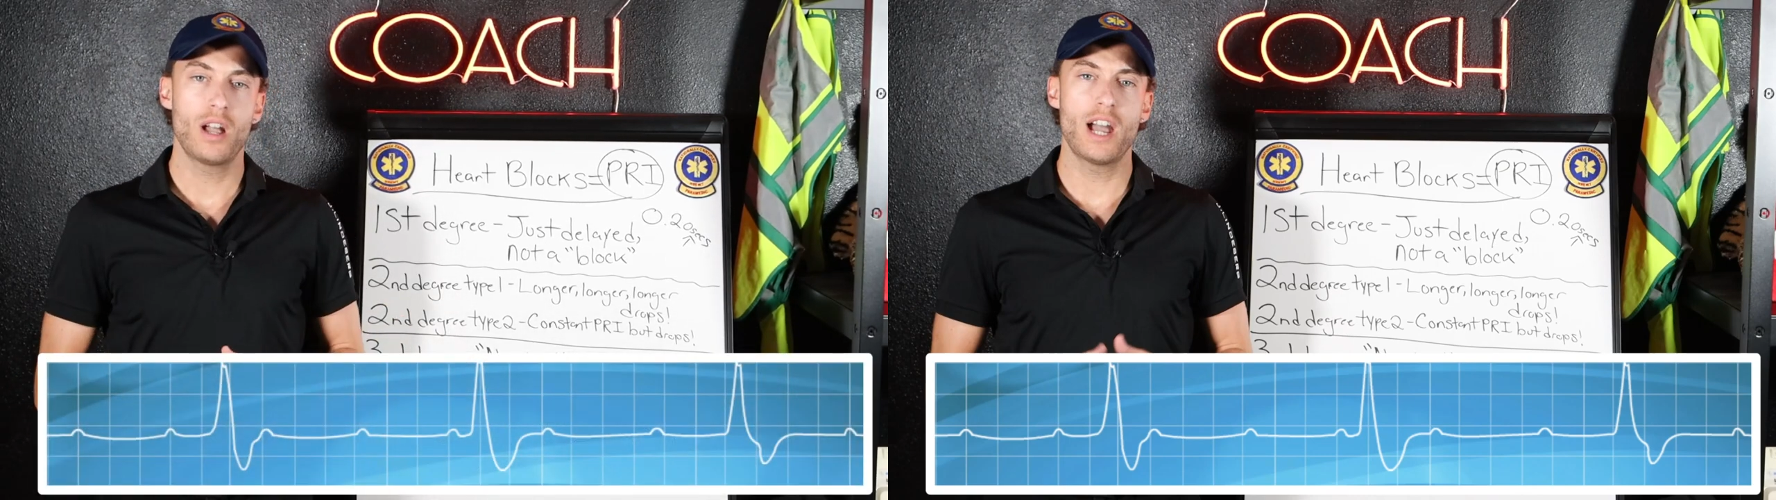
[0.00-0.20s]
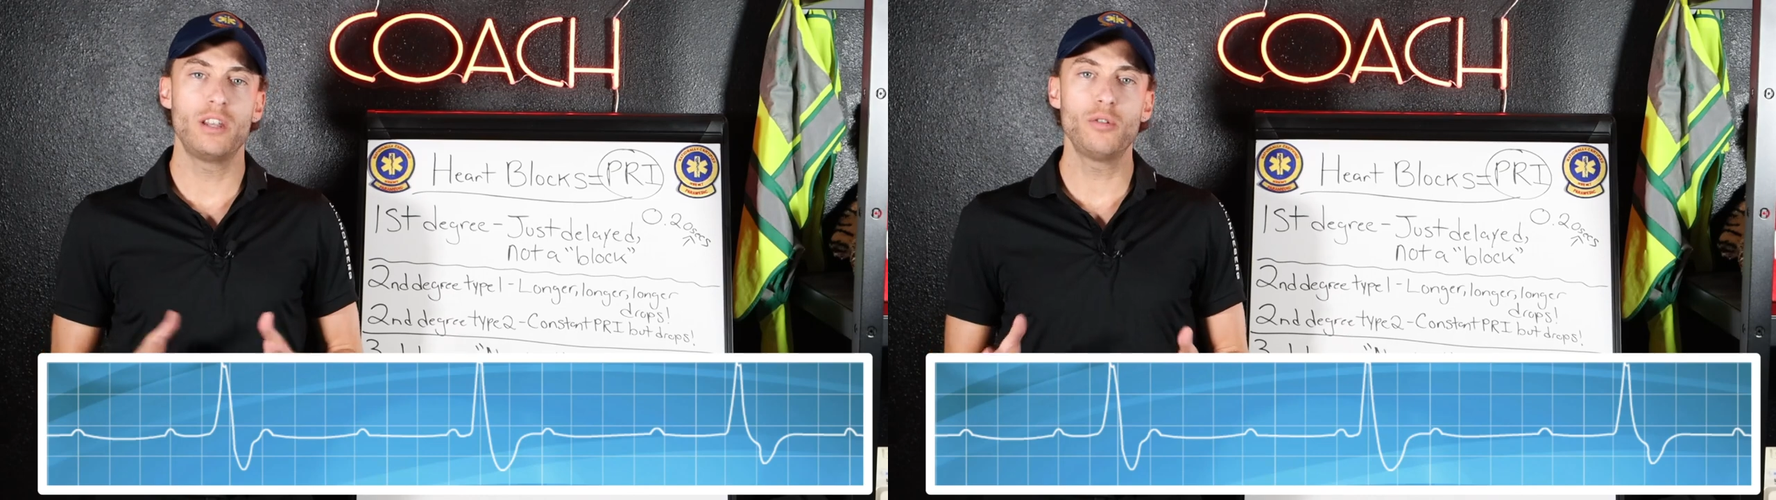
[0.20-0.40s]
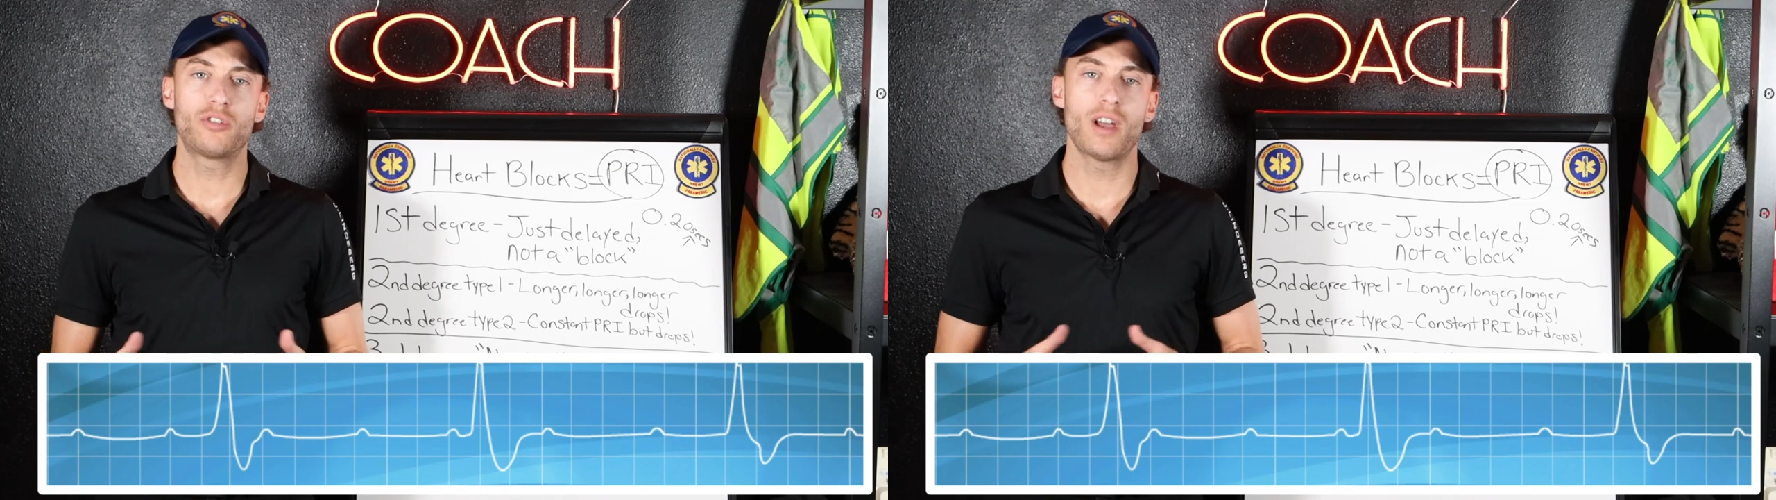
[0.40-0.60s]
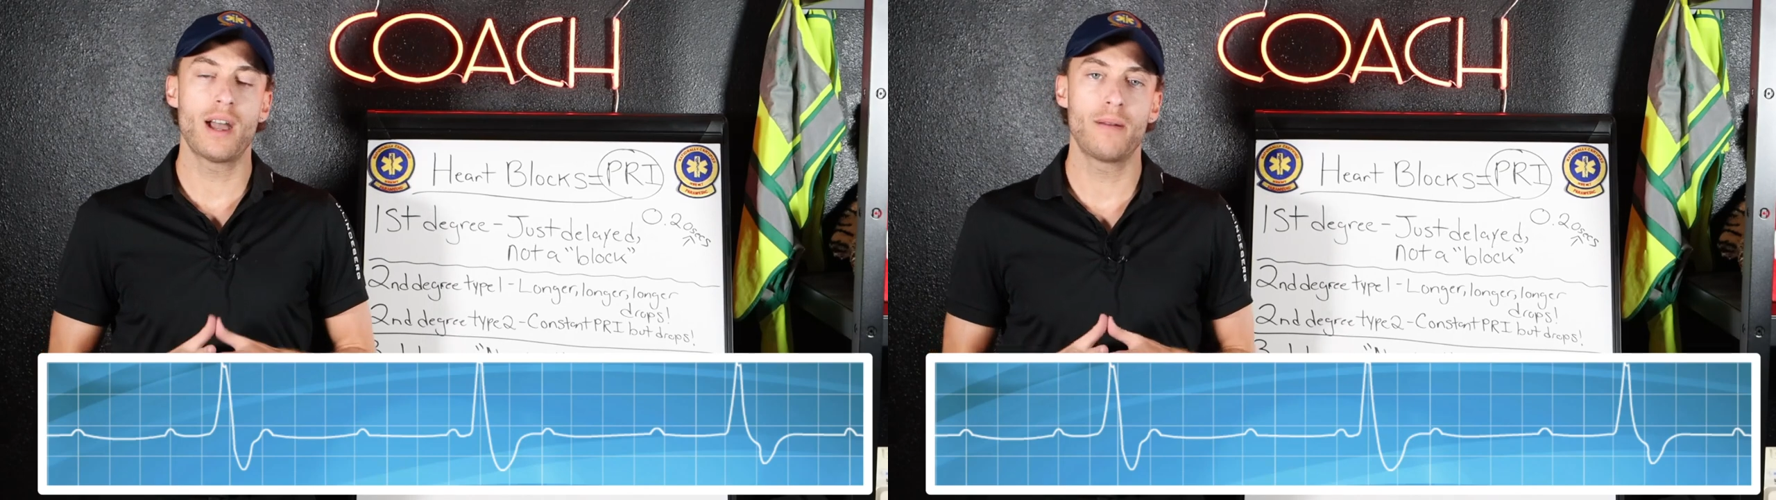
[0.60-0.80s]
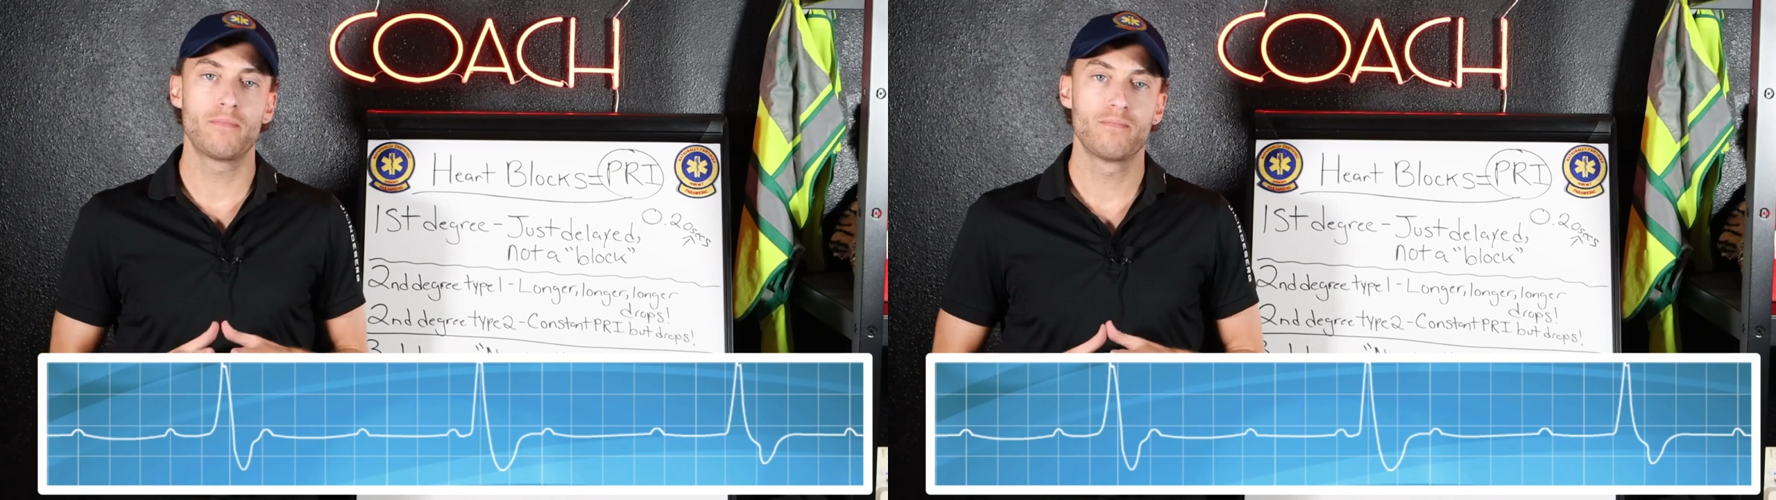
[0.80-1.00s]
and you
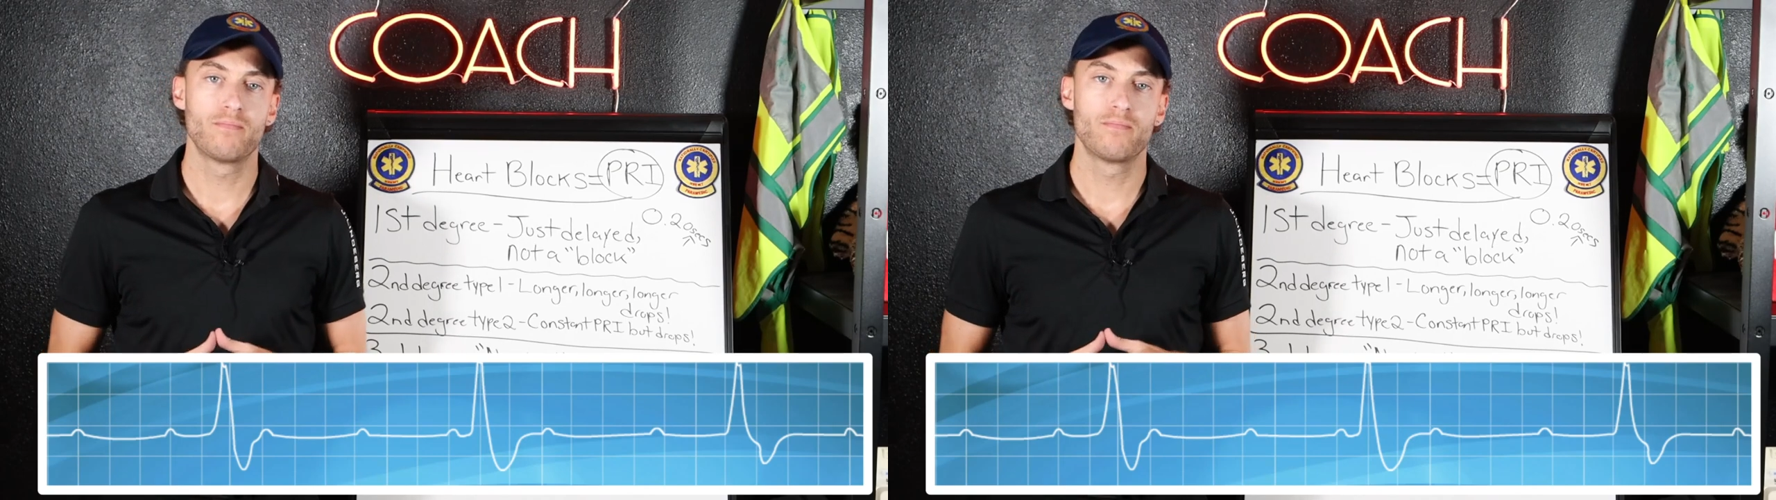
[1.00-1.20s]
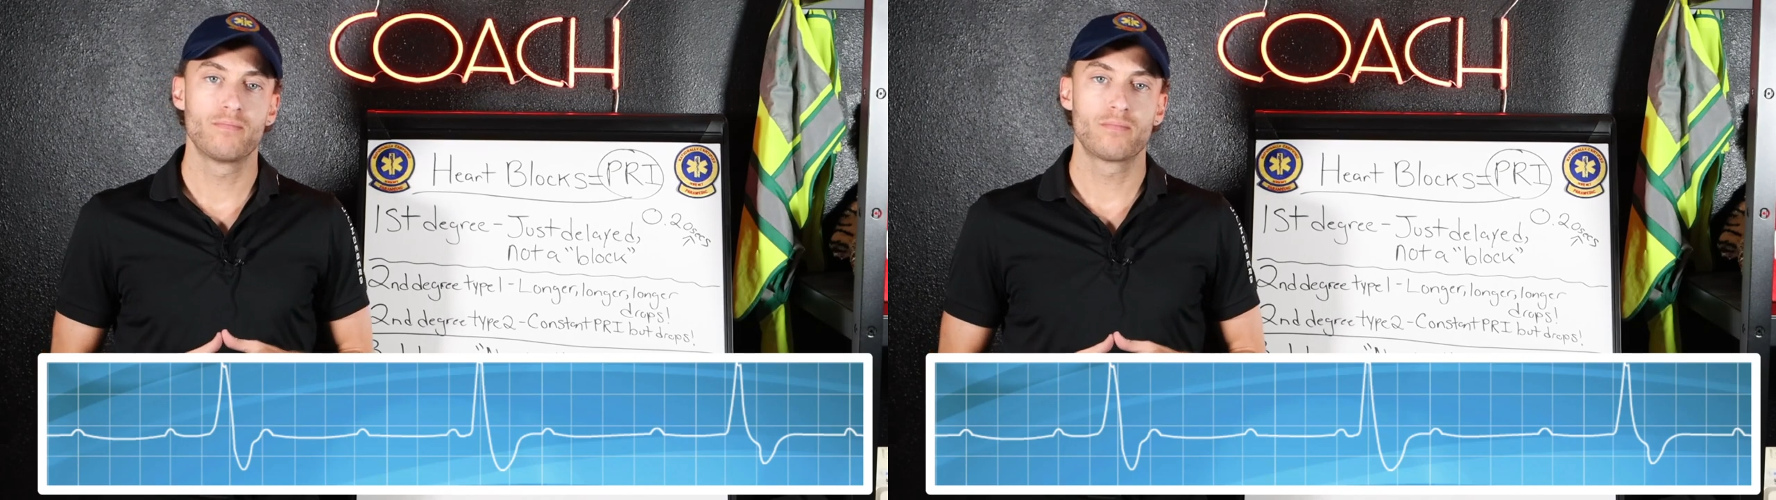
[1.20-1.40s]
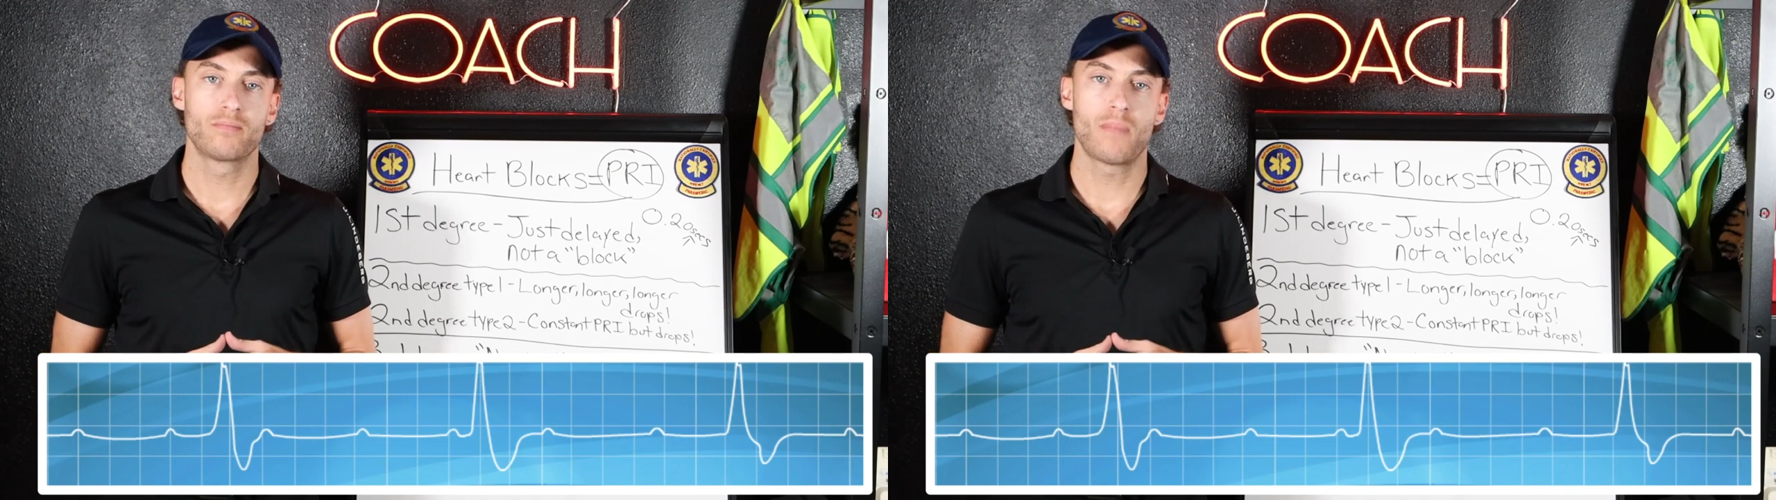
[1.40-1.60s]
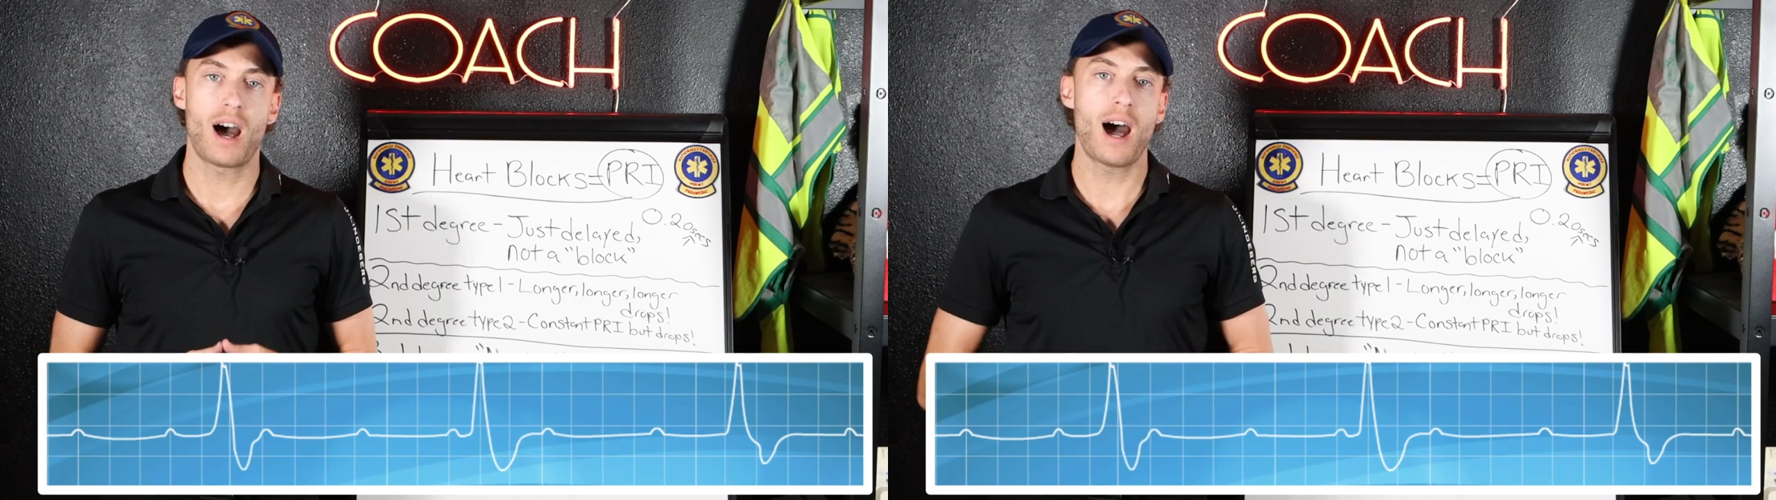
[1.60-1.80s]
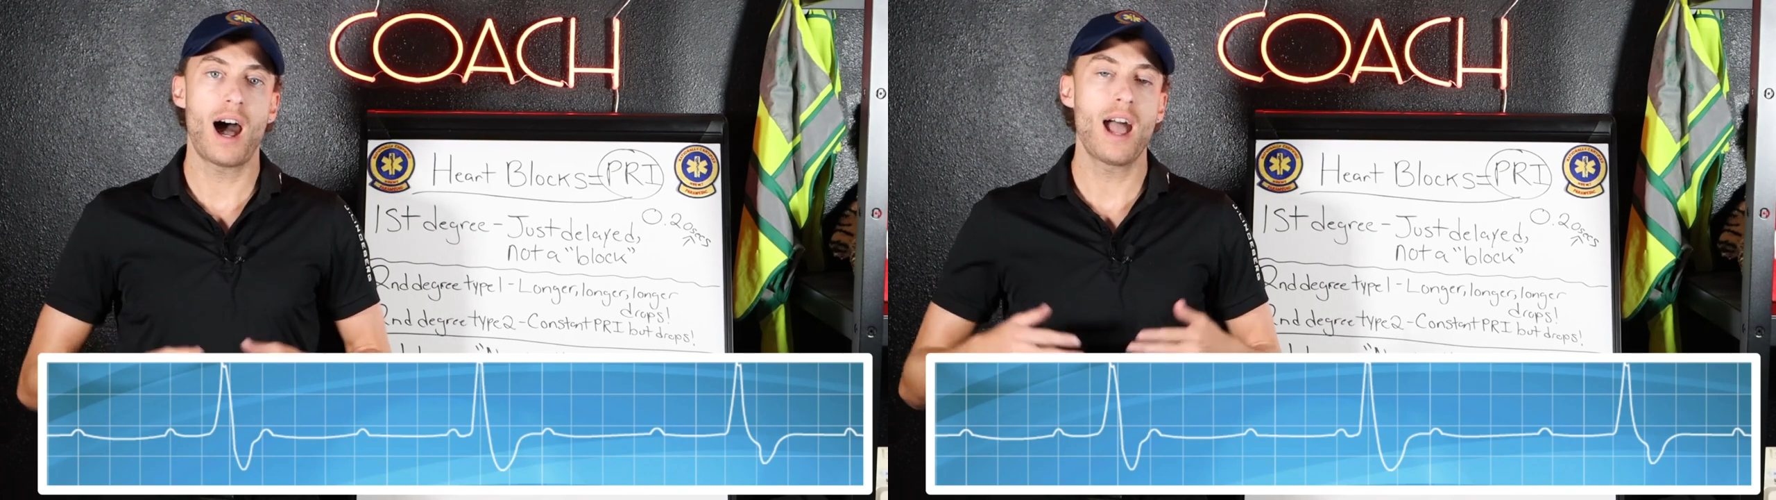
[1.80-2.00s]
say,
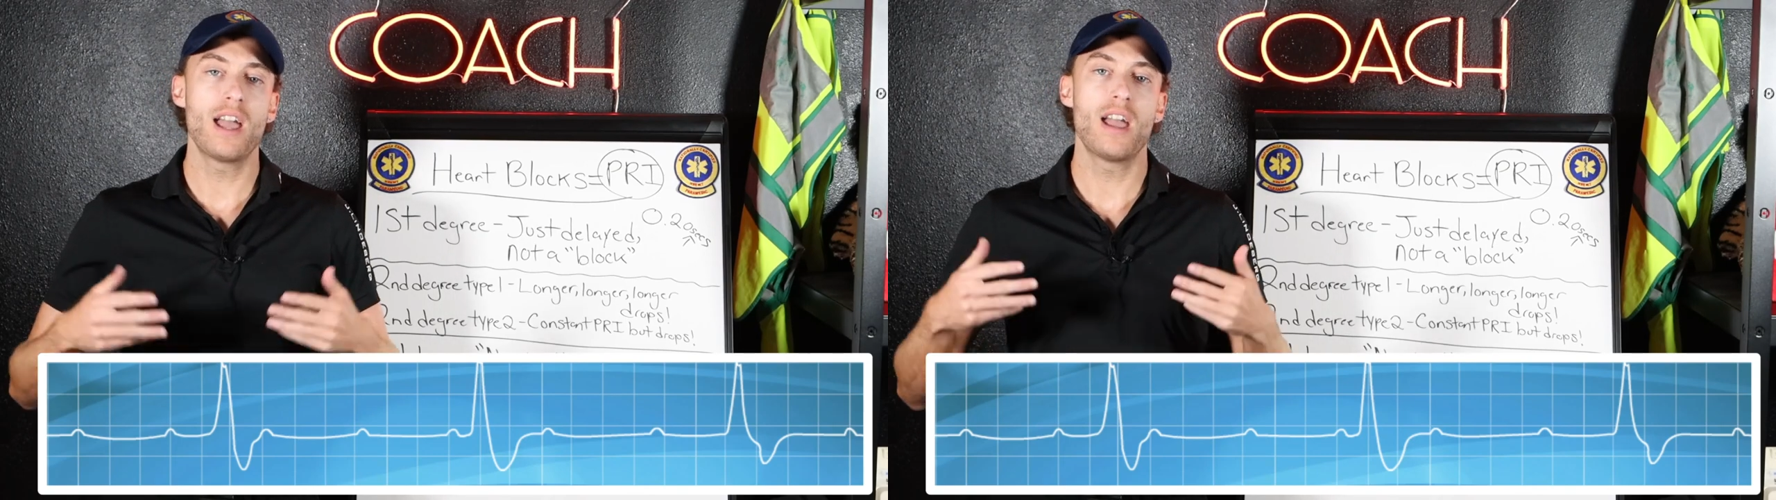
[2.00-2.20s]
I,